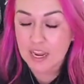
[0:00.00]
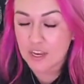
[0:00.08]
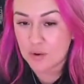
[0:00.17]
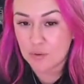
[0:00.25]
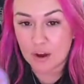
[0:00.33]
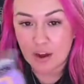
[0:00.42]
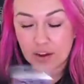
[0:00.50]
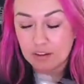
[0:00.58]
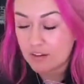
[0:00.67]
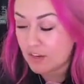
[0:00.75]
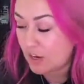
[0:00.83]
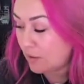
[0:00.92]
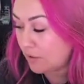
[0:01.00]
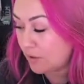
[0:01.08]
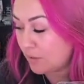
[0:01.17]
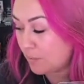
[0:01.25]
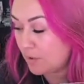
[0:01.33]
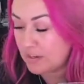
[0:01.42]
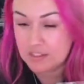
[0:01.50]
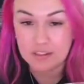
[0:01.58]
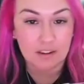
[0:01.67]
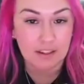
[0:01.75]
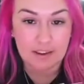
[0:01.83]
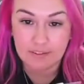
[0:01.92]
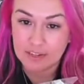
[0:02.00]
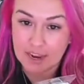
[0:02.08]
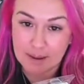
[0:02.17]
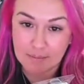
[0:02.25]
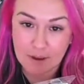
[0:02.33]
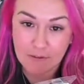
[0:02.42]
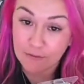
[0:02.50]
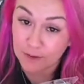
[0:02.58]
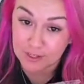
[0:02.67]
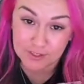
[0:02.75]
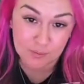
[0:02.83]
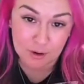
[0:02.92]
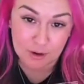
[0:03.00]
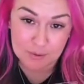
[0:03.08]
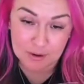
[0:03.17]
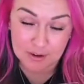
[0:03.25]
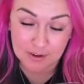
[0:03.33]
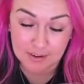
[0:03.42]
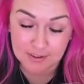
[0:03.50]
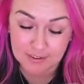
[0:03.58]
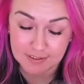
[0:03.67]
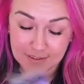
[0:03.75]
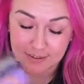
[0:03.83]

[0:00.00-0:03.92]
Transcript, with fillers: you got, you know, your once in a lifetime friends warmer because,